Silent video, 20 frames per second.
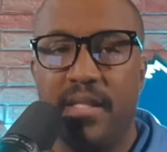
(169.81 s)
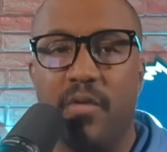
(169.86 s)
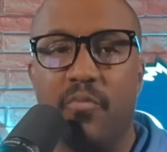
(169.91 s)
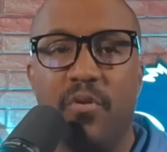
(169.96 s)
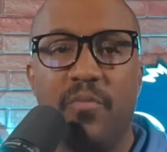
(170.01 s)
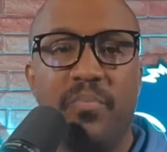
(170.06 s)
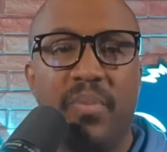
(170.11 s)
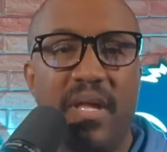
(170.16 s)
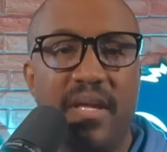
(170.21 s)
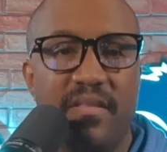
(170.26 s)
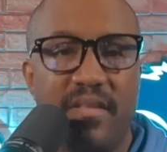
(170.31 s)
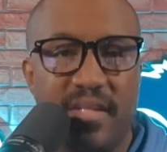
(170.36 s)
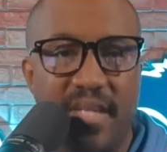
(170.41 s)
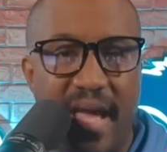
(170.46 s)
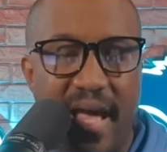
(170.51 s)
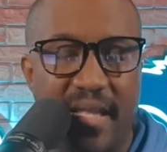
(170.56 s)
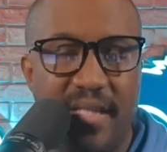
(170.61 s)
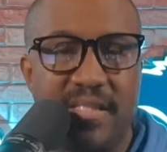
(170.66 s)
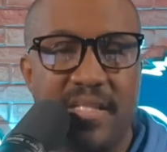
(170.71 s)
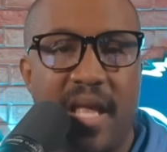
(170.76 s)
then we play the
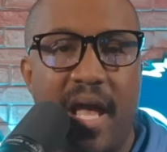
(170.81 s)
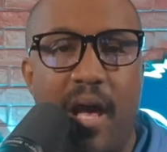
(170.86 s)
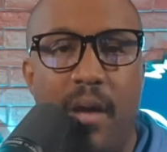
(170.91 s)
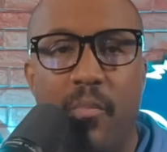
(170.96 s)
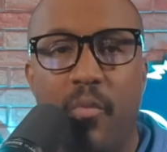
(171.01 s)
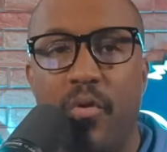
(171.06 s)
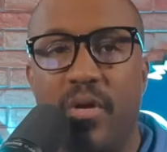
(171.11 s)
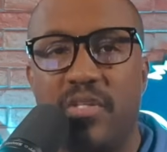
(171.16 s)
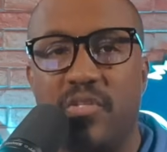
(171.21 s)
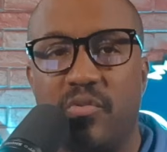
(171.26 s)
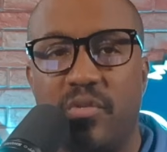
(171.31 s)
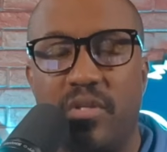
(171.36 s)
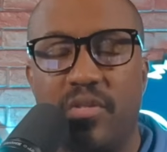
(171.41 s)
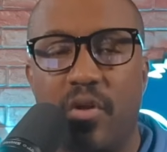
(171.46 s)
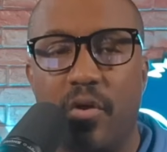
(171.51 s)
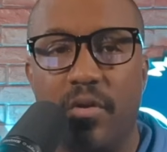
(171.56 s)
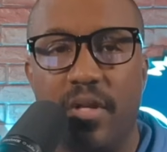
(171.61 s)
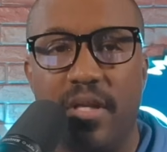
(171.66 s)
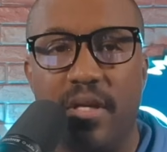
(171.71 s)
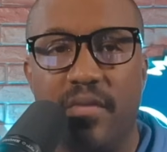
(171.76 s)
Dallas Cowboys on
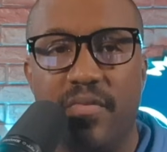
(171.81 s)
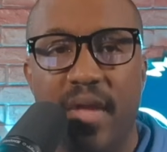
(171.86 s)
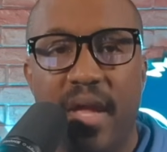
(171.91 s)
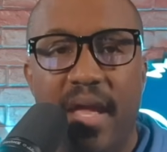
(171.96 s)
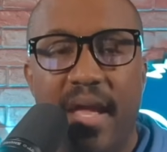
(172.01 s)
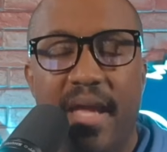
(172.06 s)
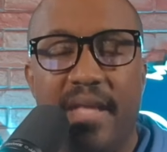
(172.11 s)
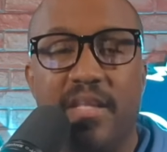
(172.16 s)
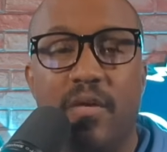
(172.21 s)
the 30th,